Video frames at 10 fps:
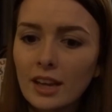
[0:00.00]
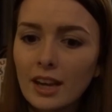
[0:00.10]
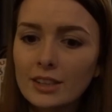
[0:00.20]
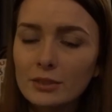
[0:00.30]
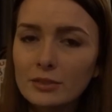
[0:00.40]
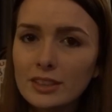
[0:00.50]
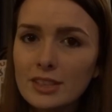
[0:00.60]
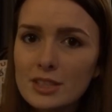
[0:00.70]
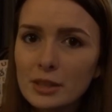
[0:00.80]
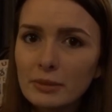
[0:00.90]
I don't think
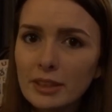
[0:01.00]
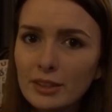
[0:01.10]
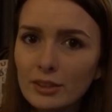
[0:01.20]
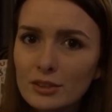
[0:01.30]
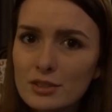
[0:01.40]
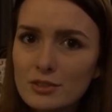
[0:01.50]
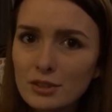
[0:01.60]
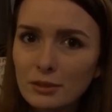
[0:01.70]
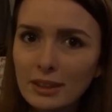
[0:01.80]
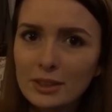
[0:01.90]
there's going to be any hauls for
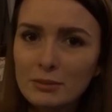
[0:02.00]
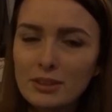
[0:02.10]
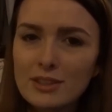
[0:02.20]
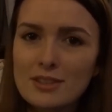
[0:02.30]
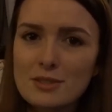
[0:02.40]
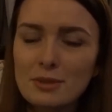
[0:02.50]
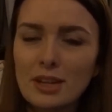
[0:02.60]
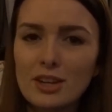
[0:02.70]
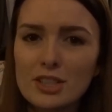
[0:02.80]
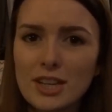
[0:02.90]
a while because we
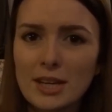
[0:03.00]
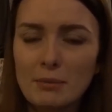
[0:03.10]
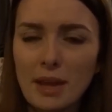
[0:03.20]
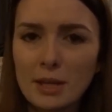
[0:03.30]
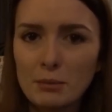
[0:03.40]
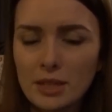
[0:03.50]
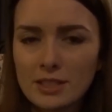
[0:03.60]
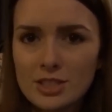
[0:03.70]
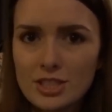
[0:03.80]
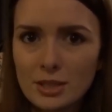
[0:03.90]
are trying to penny
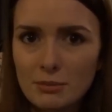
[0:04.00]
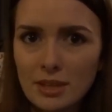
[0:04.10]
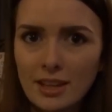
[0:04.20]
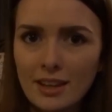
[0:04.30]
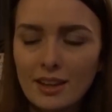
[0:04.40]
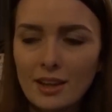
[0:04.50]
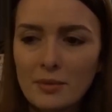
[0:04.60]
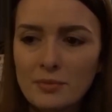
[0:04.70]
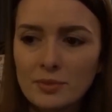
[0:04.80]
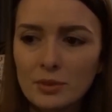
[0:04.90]
pinch at the
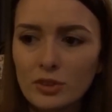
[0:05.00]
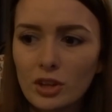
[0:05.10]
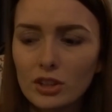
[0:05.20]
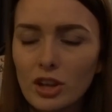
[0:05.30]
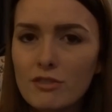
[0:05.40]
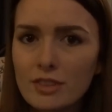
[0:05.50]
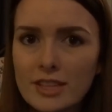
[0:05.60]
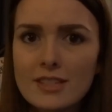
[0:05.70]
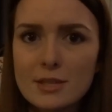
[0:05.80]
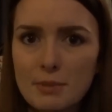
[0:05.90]
minute. We've got a lot of
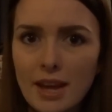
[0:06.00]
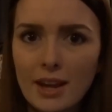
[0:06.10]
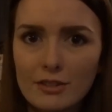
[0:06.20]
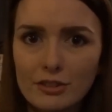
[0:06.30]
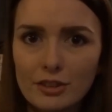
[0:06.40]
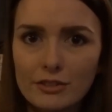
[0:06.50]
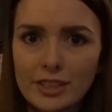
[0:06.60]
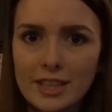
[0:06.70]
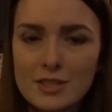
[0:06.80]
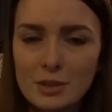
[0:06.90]
things to pay out for over the
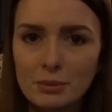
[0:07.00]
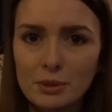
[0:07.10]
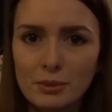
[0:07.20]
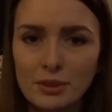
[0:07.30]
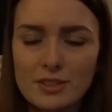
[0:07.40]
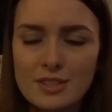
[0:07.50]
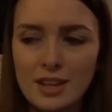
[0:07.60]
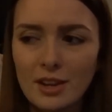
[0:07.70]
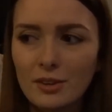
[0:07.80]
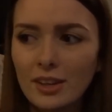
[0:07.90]
next couple of months,
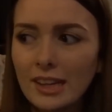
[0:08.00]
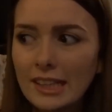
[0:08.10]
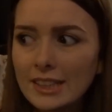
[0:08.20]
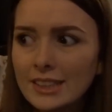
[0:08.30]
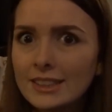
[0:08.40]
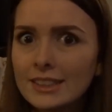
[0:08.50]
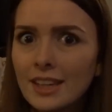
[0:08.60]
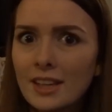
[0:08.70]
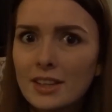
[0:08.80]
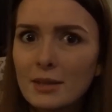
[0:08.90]
so
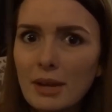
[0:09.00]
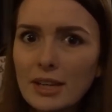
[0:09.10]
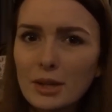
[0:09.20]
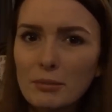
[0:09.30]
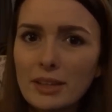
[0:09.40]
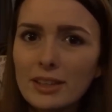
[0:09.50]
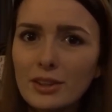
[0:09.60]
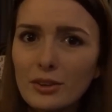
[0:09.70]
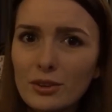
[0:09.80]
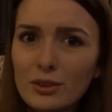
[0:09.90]
there might not be any
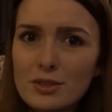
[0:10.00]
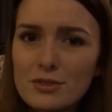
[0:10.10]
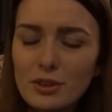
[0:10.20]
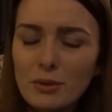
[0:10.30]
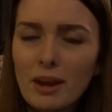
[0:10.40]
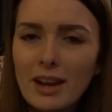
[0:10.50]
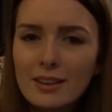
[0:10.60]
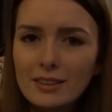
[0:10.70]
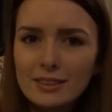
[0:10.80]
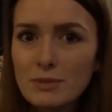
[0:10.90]
hauls for a
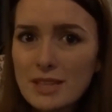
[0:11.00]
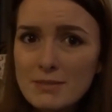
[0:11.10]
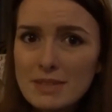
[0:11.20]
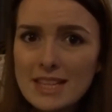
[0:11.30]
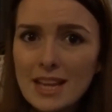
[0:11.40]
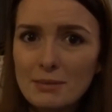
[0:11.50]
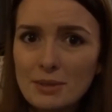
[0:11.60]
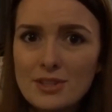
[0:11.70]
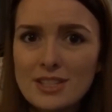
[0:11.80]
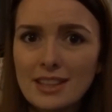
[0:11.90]
while. It makes me sad
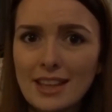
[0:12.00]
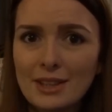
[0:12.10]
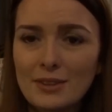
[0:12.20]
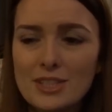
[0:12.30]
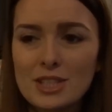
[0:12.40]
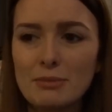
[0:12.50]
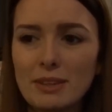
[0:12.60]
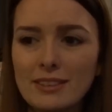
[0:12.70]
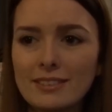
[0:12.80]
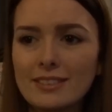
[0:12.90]
because I like going
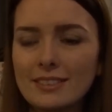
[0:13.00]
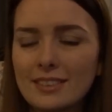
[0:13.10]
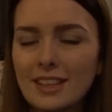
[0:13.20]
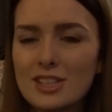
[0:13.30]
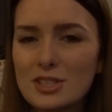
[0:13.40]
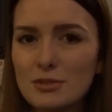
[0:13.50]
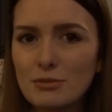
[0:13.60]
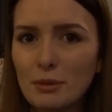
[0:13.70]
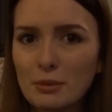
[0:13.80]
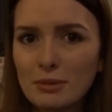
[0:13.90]
shopping, as you
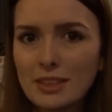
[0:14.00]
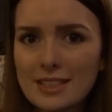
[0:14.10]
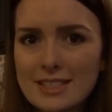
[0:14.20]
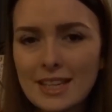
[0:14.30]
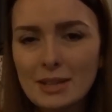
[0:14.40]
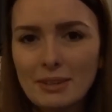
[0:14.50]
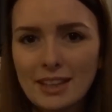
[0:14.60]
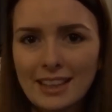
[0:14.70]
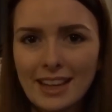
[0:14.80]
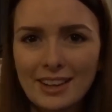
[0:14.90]
probably can tell by
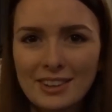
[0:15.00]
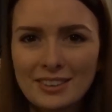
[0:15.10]
now.